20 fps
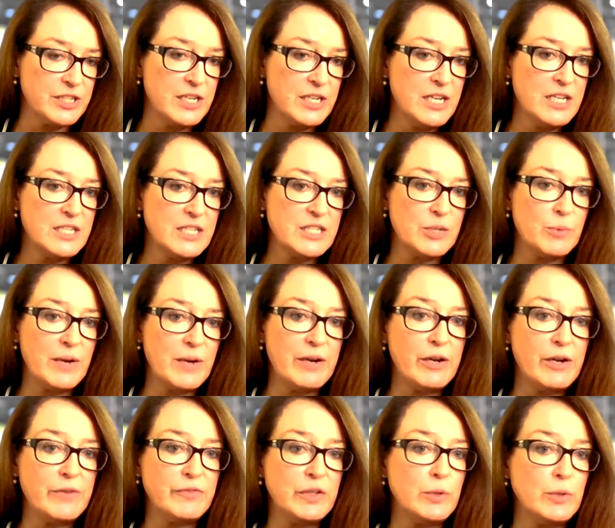So wherever
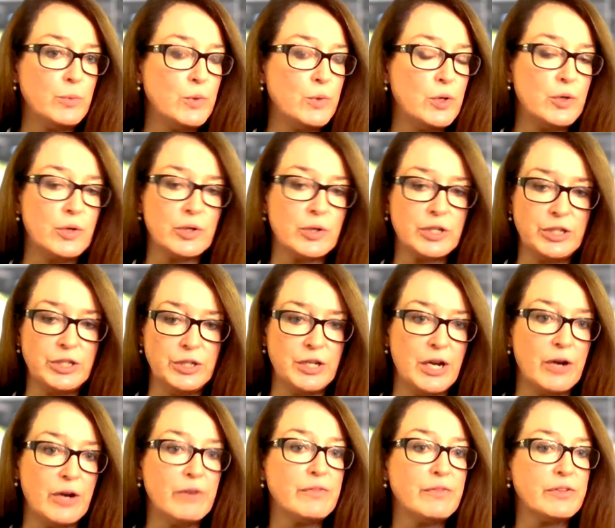you walk,
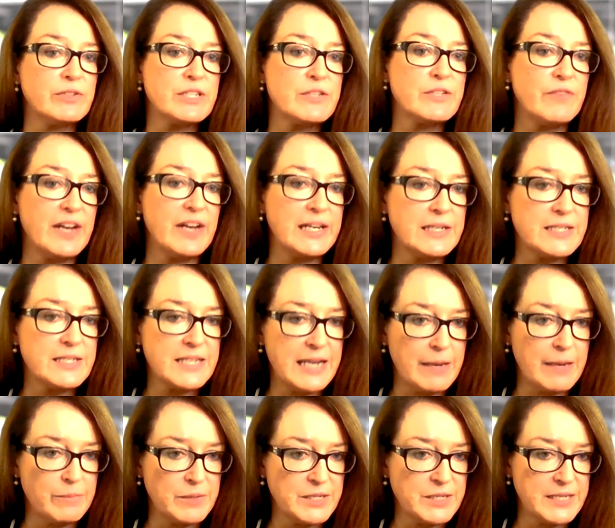if there are surveillance
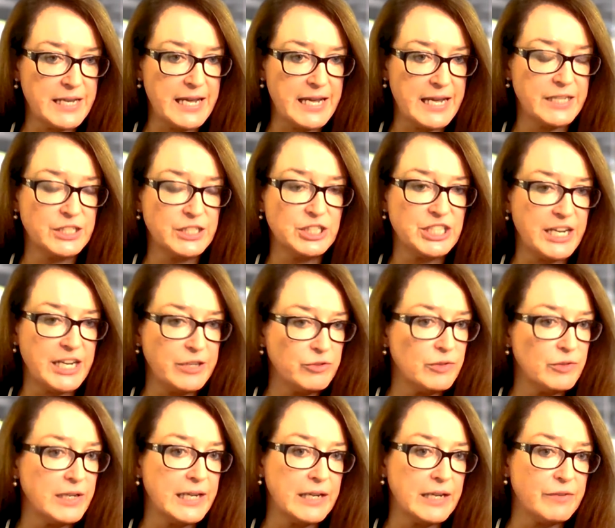cameras there. And generally,
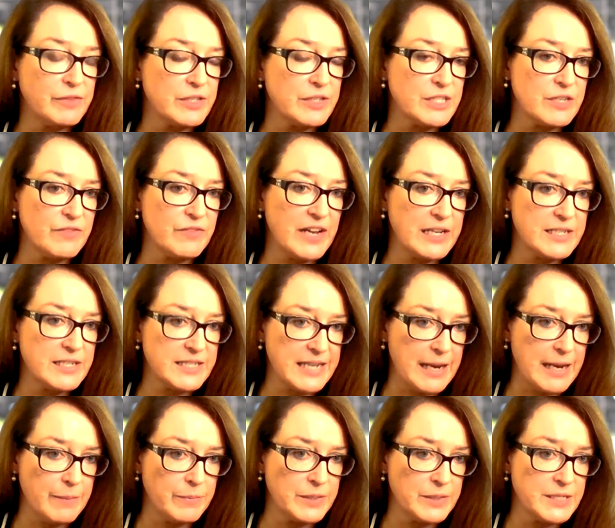if there's surveillance
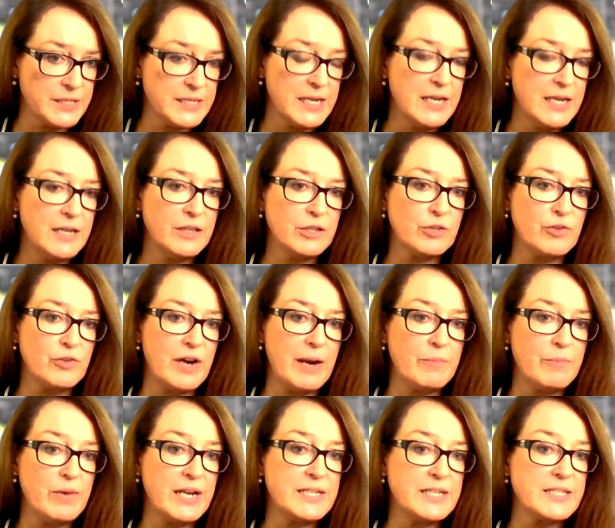cameras, the crime
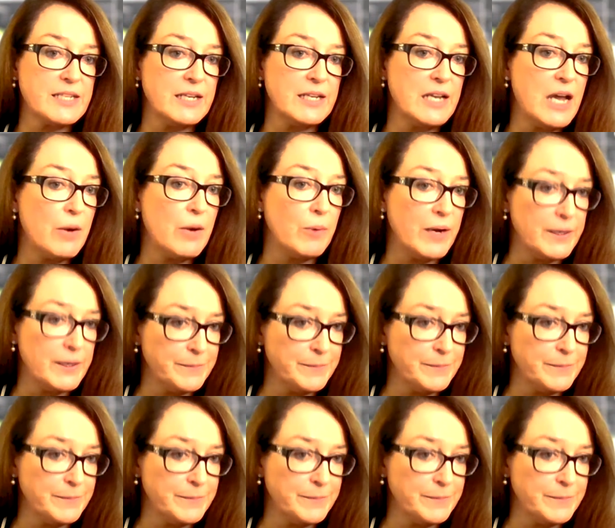rates are lower.